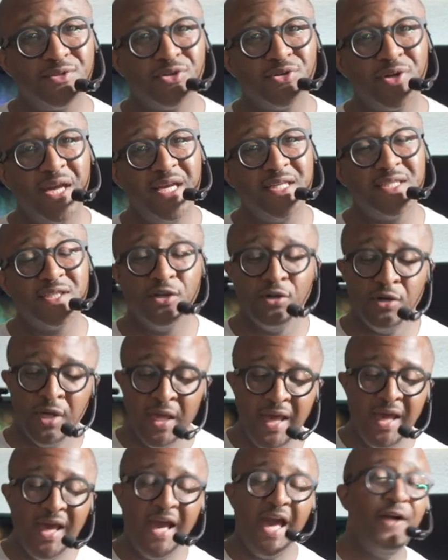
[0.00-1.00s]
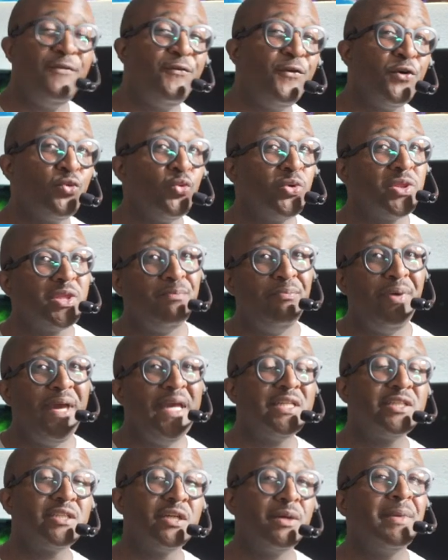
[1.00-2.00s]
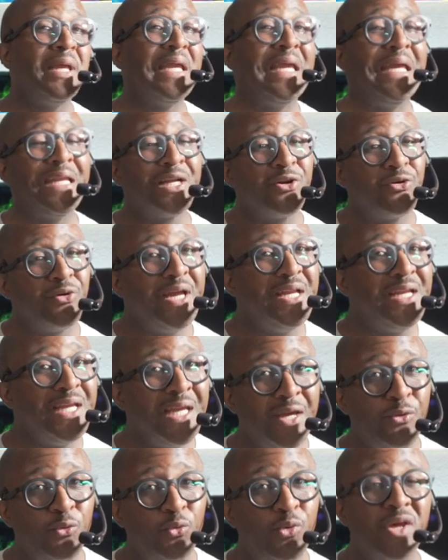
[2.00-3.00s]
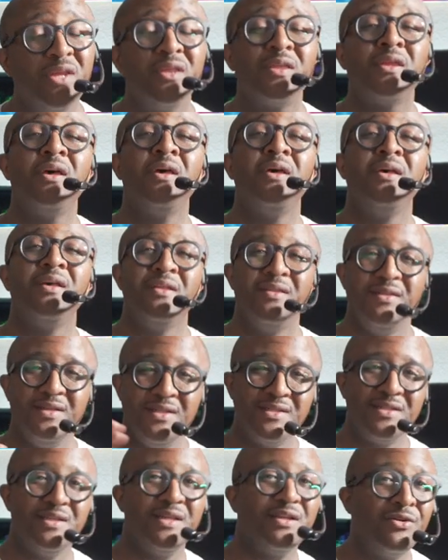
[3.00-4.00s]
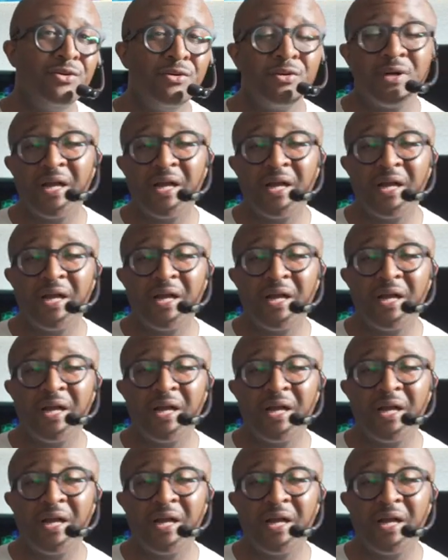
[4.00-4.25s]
Okay, so have fun with the bass drum, integrating it with these diddle